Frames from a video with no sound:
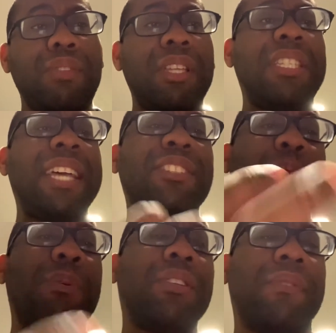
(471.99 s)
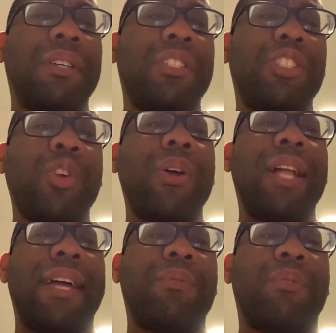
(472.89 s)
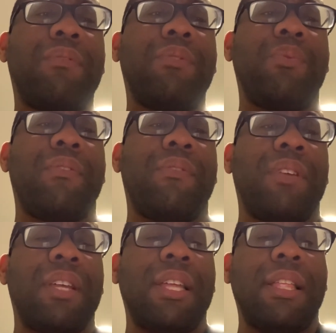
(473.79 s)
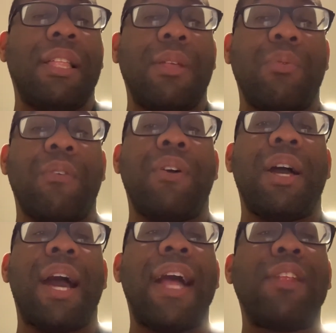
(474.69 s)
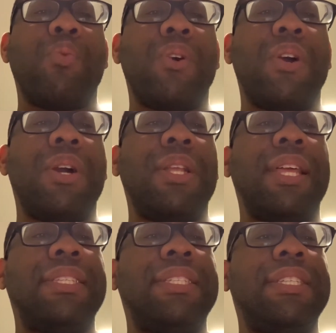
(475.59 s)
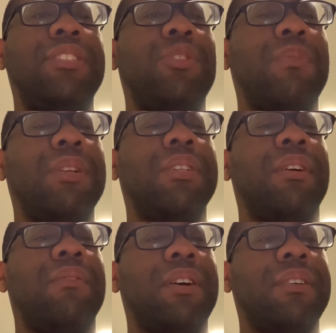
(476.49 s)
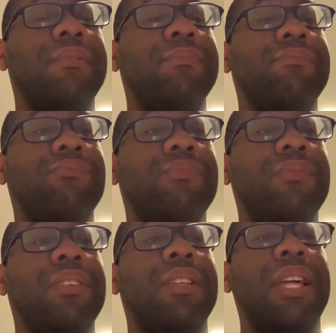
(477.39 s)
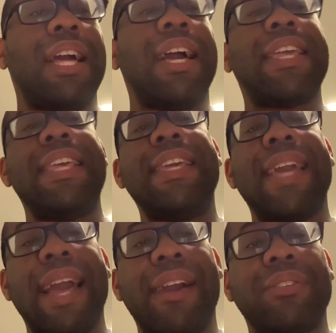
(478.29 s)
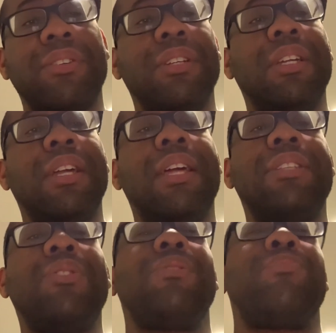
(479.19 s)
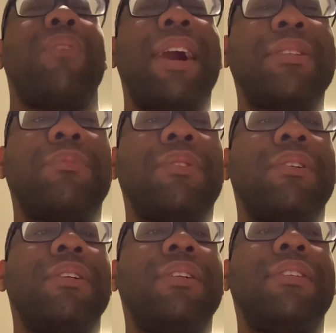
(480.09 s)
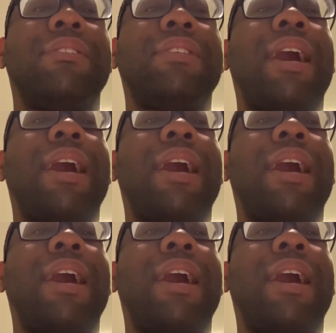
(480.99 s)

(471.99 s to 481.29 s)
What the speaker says: she has too much of a storyline with Hollywood. And she's too much of a key character. So is Prosper. So I